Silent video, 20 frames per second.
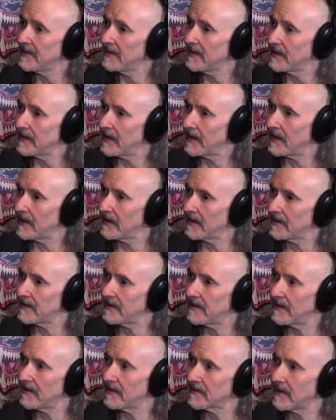And
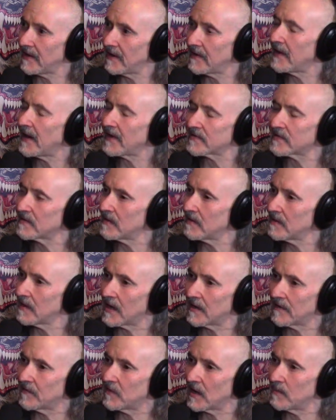uh, and that's still a
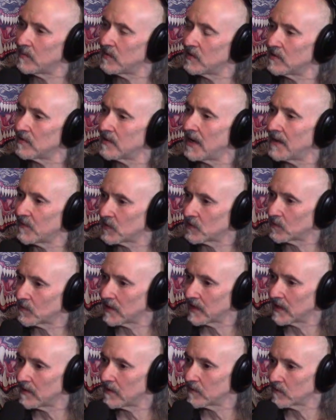lot of fun. I've been doing that for
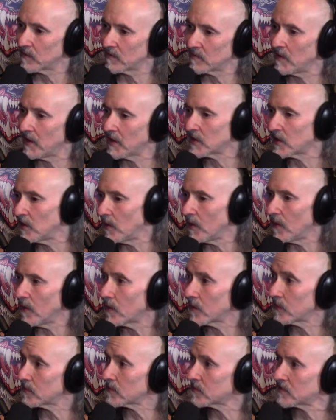twenty years with my
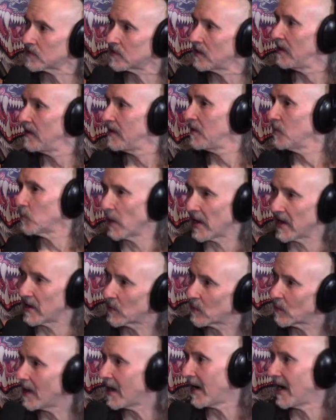cohorts,
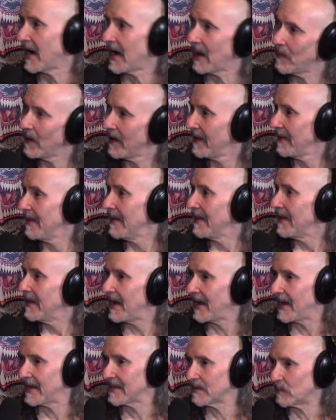Raider Rob,
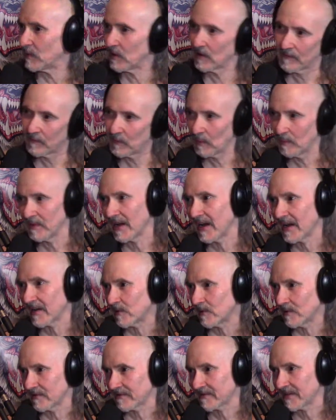and the beautiful Black
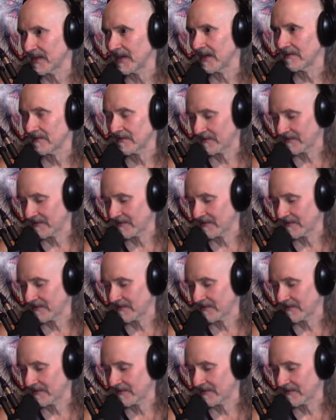Hole Steph.